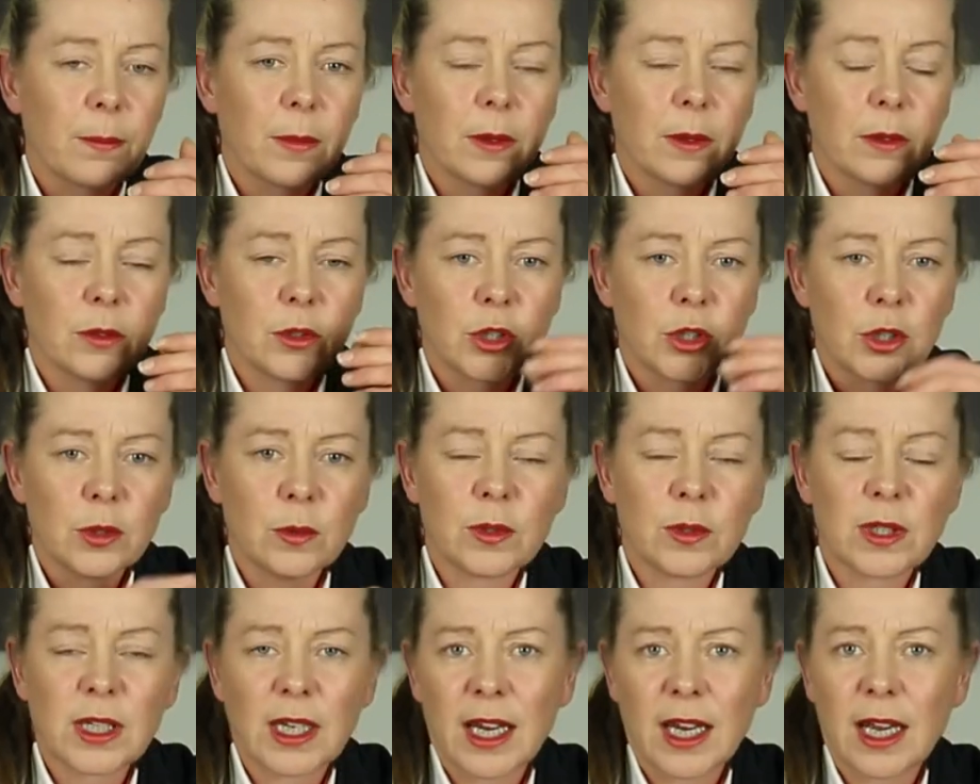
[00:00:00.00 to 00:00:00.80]

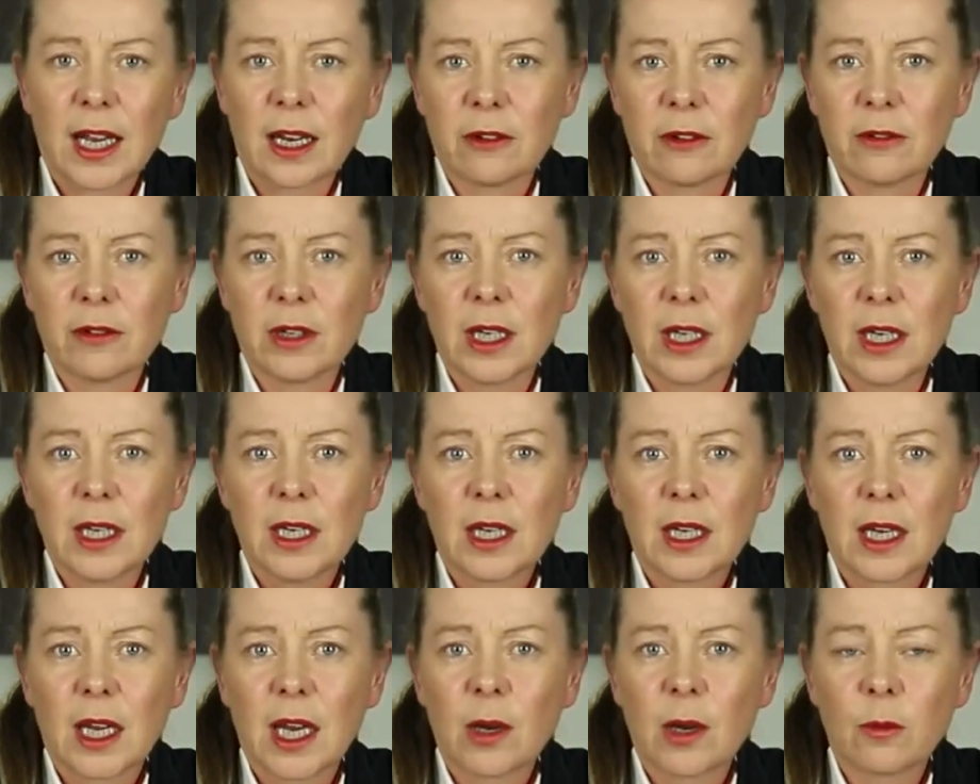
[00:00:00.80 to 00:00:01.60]
choose a gallery,
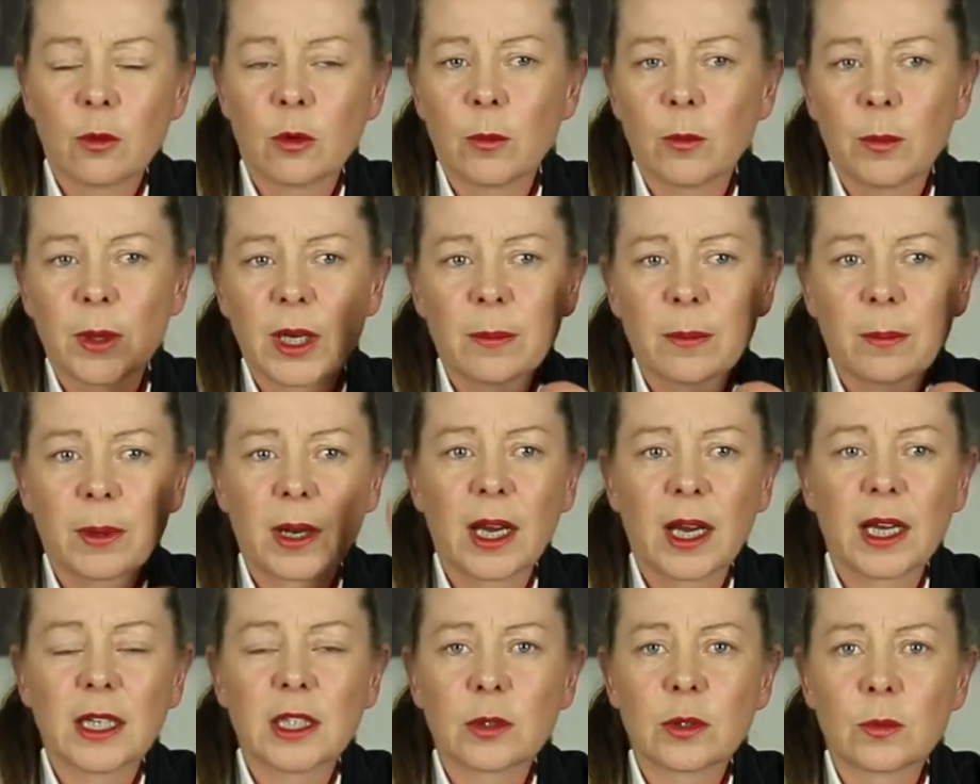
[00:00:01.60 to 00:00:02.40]
it will be
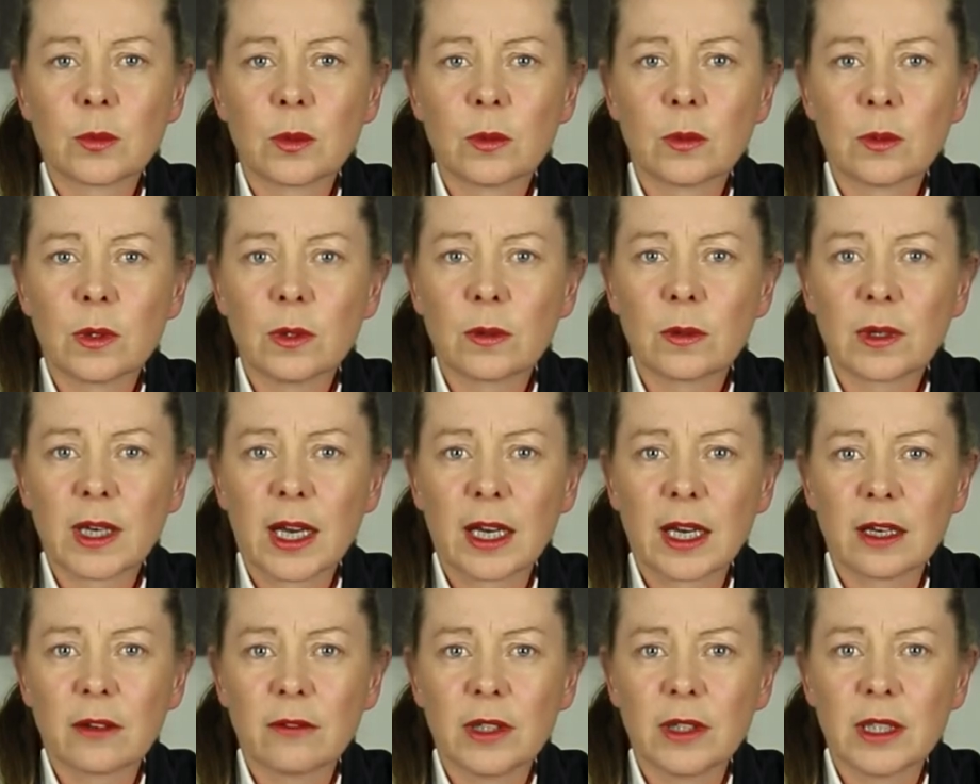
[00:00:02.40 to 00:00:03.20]
applied to all your
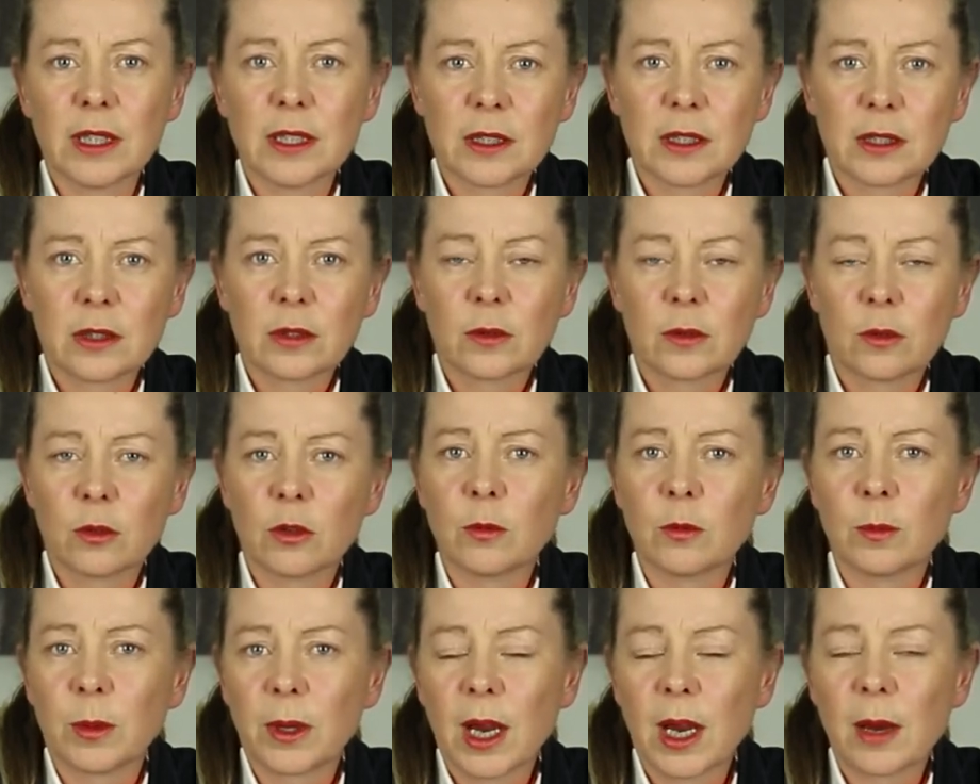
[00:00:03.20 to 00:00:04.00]
galleries, or
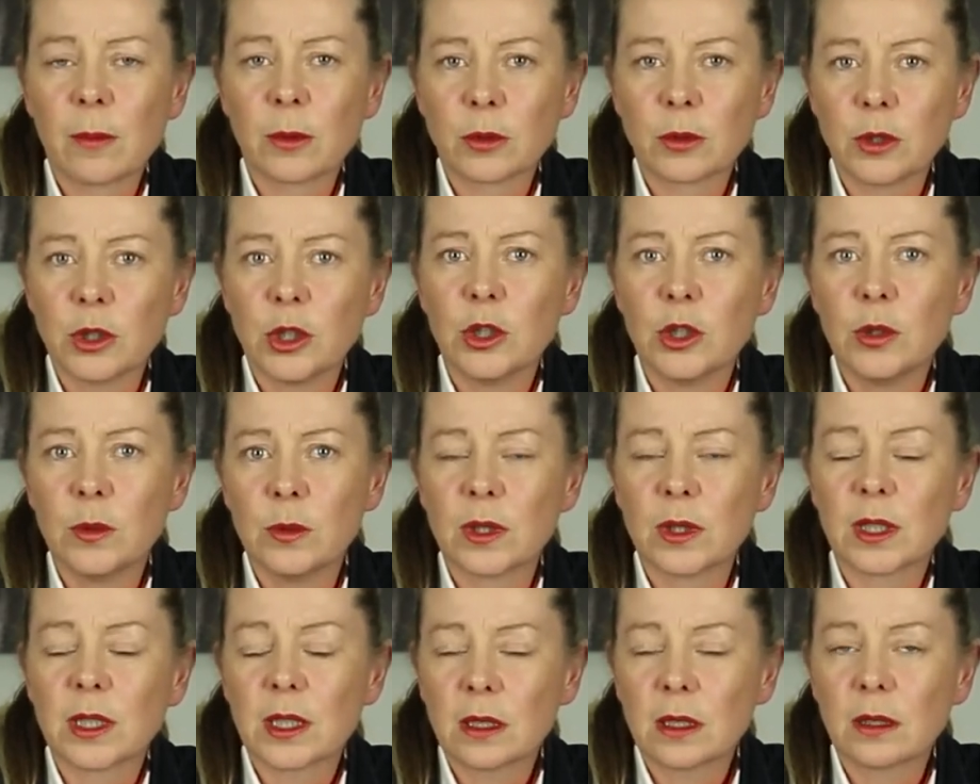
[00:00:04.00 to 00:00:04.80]
you'll be able to
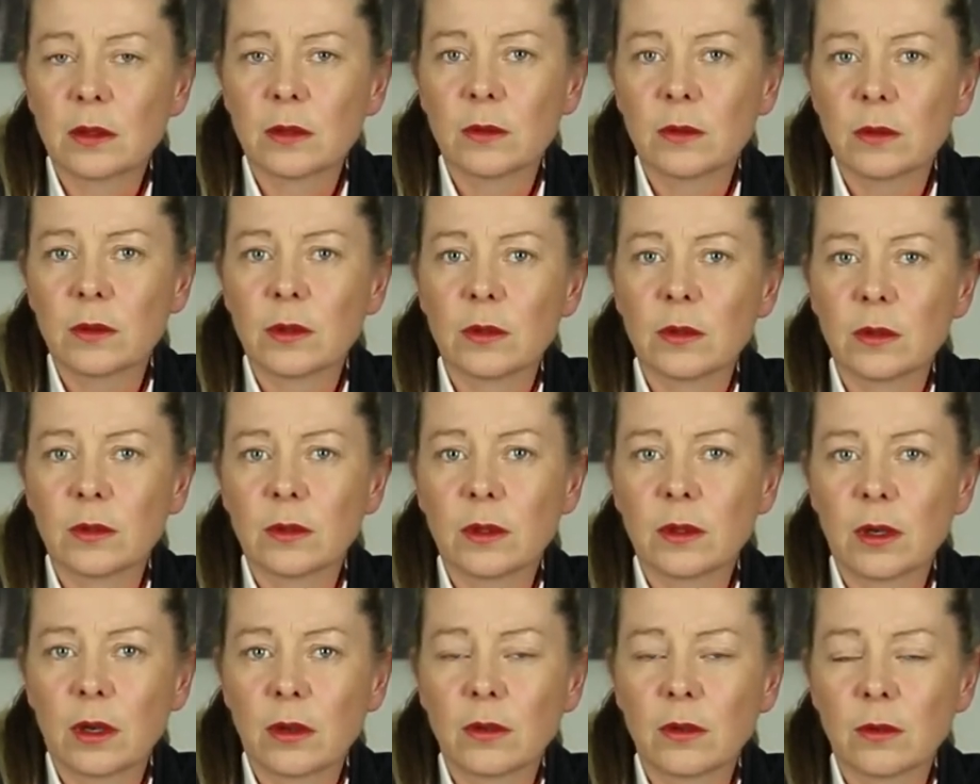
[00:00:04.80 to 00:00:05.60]
use it on
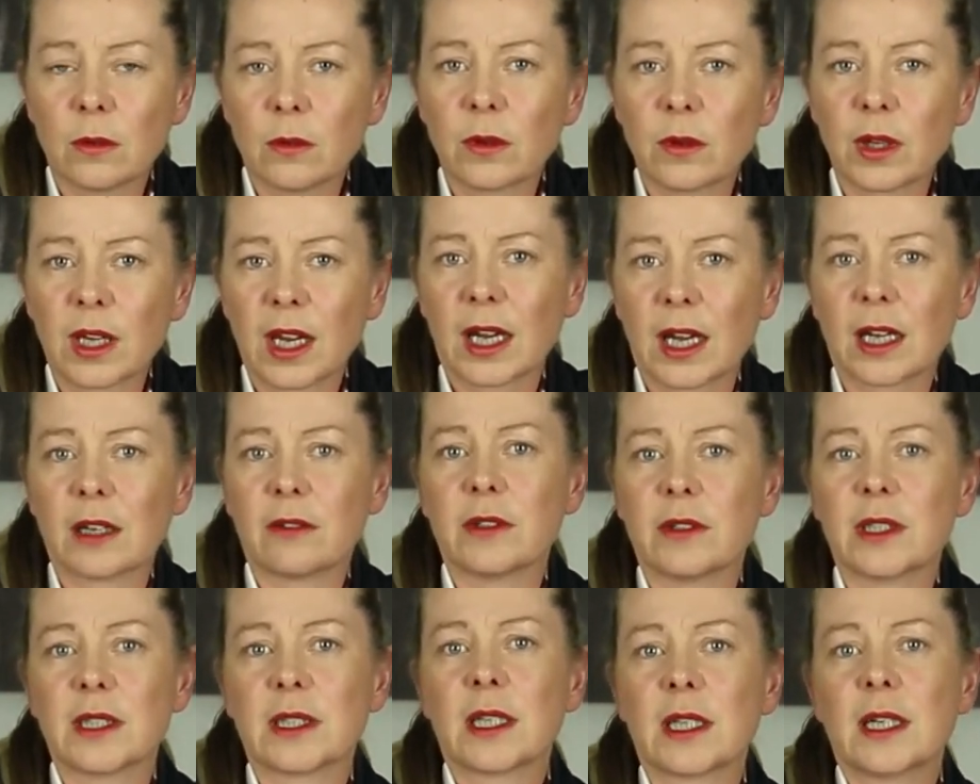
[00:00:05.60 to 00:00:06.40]
all the
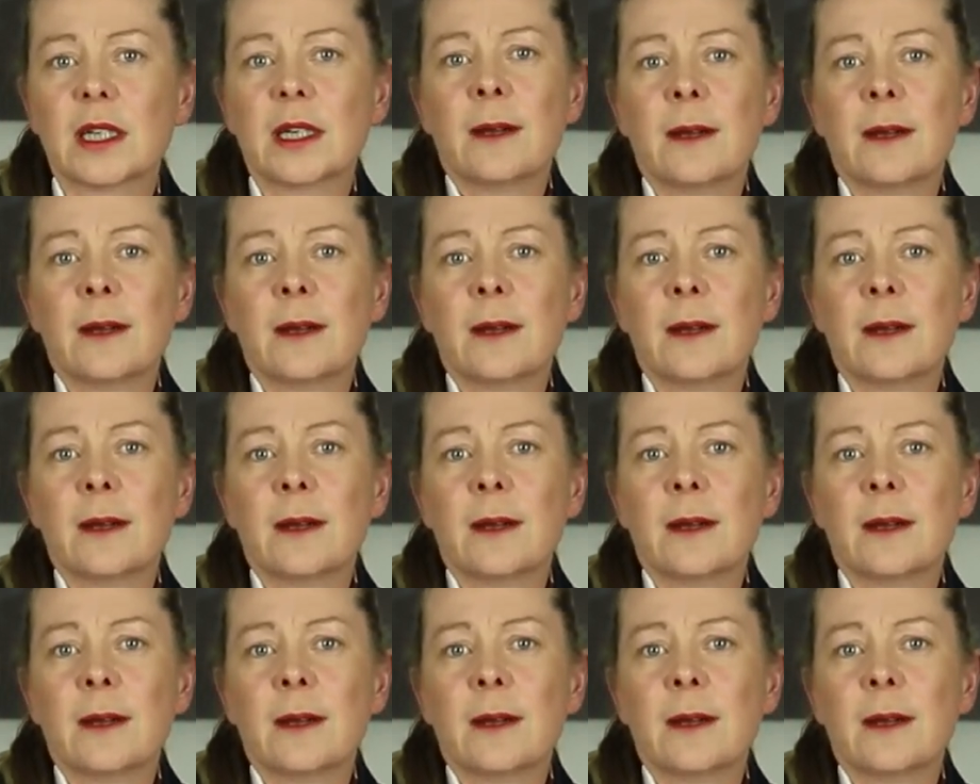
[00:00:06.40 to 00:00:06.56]
galleries.